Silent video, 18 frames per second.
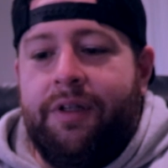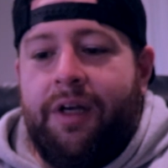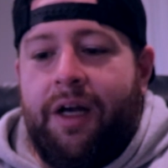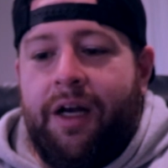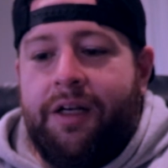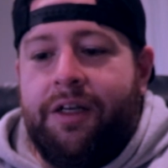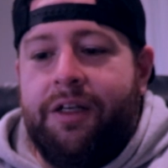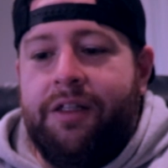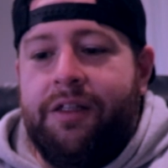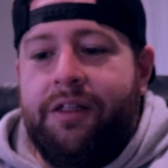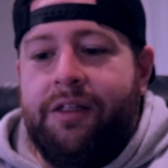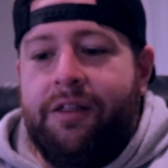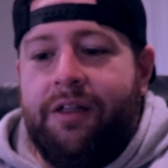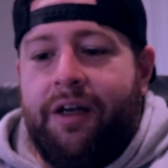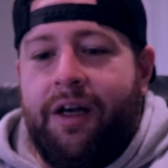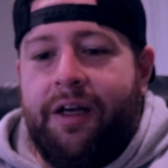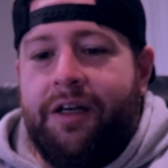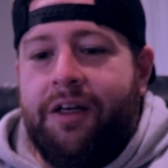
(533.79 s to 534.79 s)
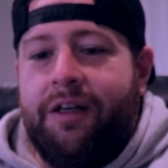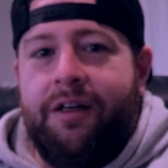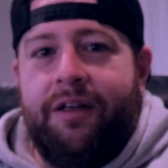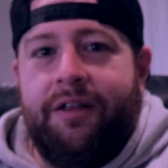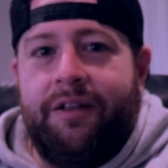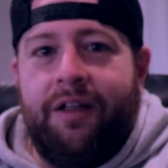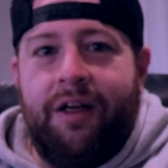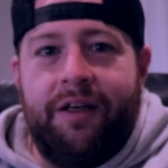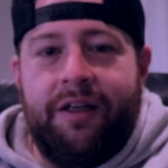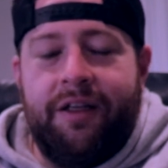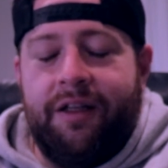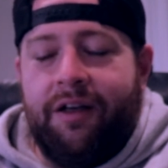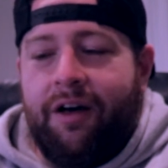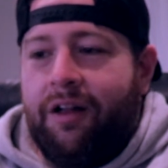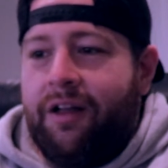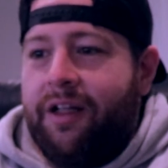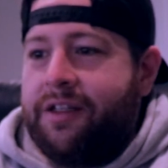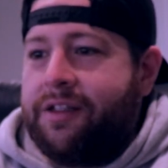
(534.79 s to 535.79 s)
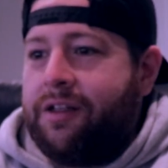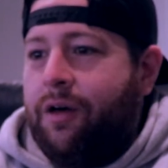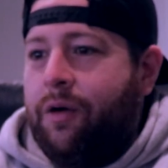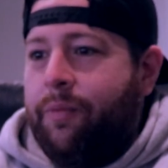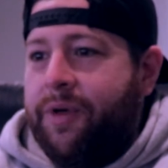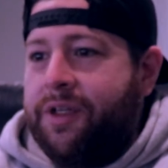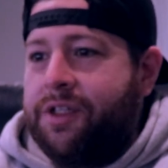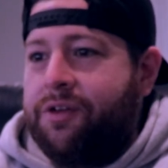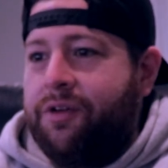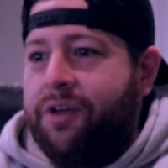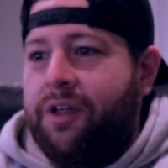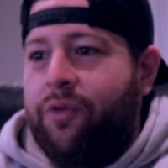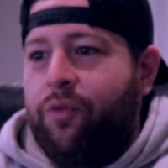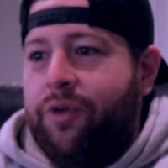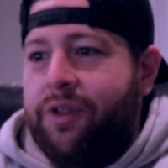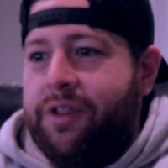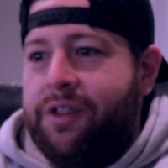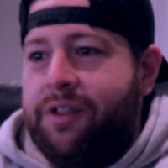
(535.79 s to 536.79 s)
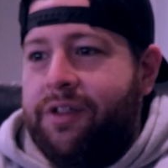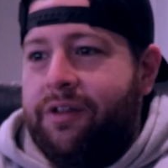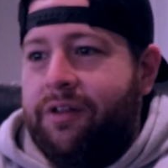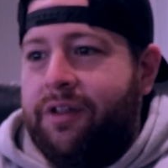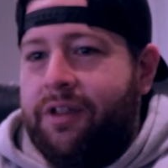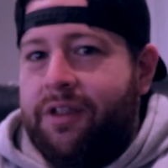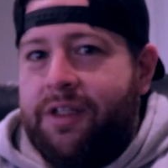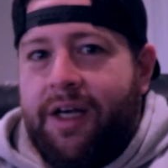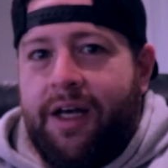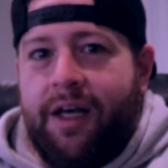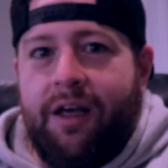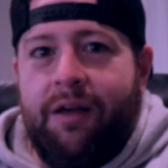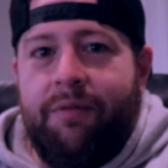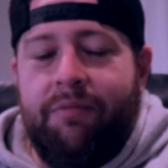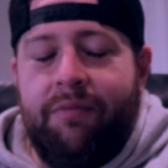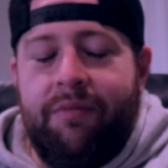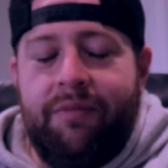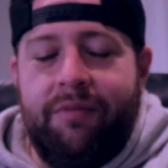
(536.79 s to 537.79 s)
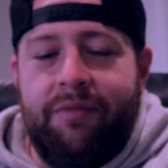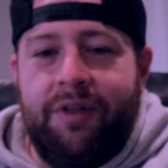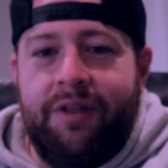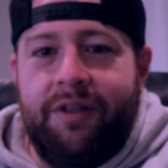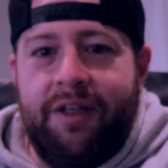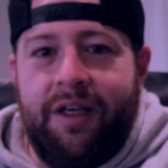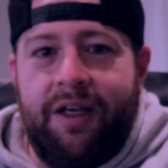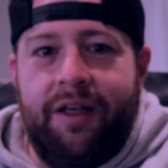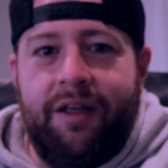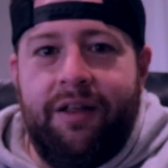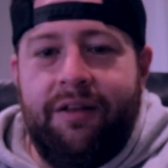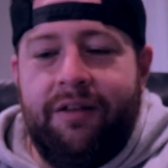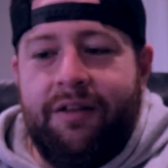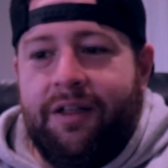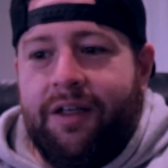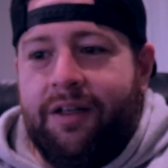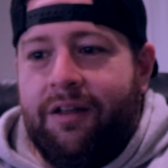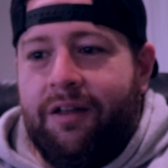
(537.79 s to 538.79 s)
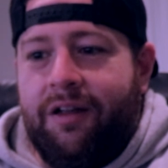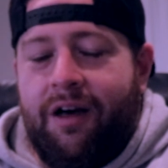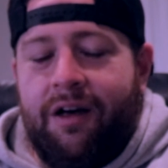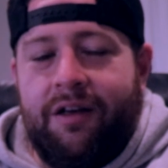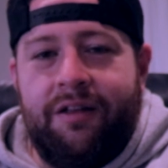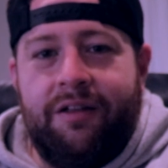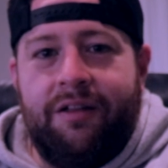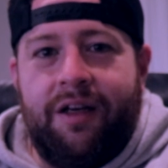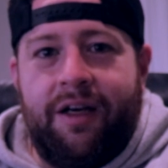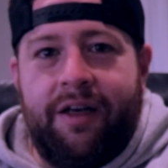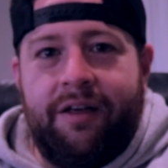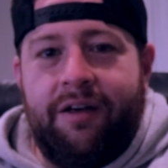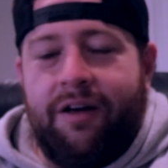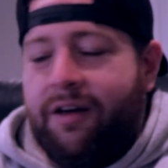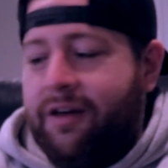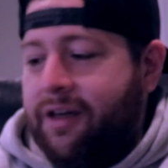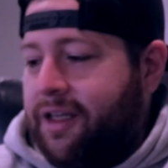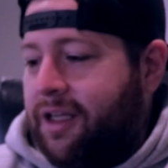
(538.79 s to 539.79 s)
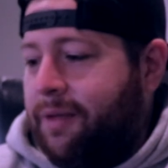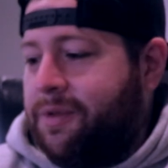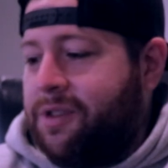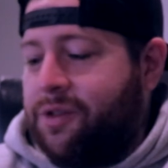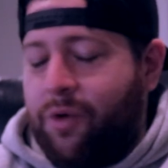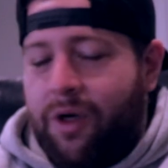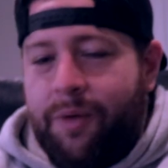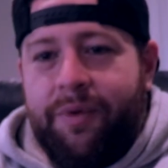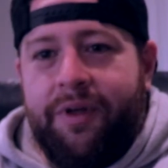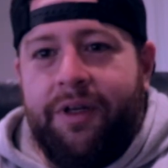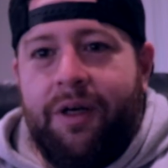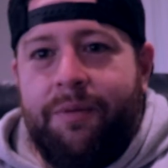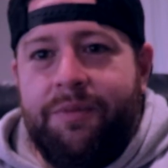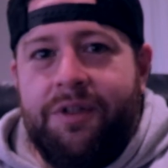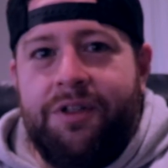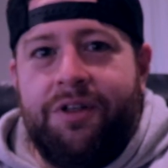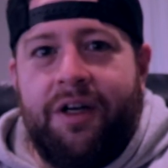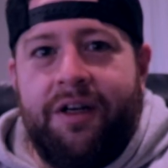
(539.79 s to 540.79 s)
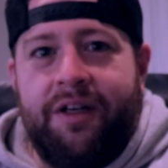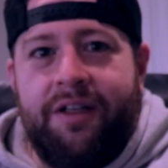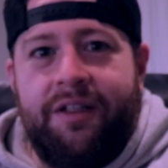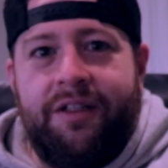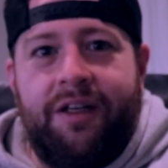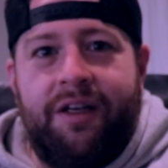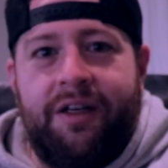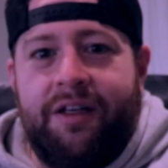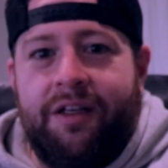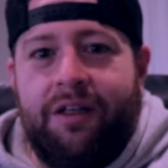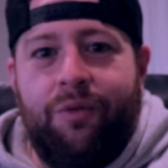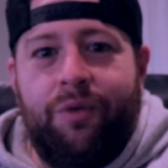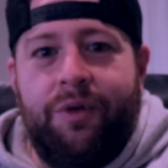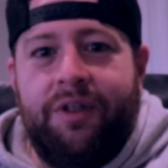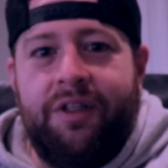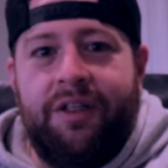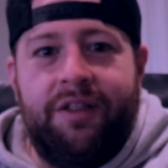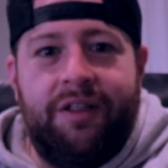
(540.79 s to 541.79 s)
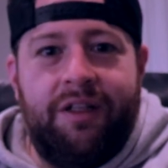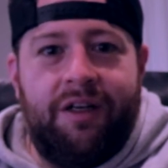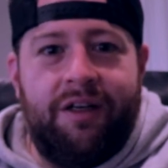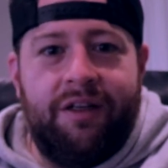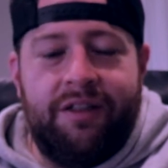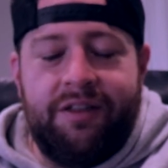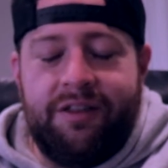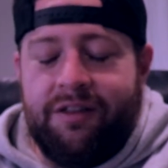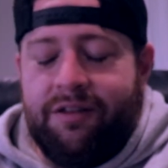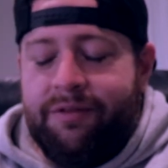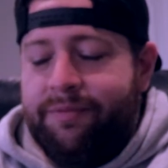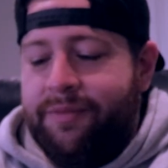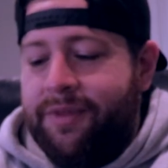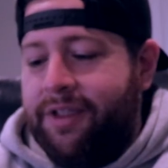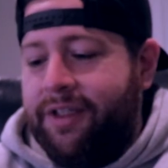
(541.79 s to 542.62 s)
I couldn't unlock it. All I saw on my screen was the time, the date, and a lock icon, and I kept swiping up to try to unlock, and it wouldn't unlock. So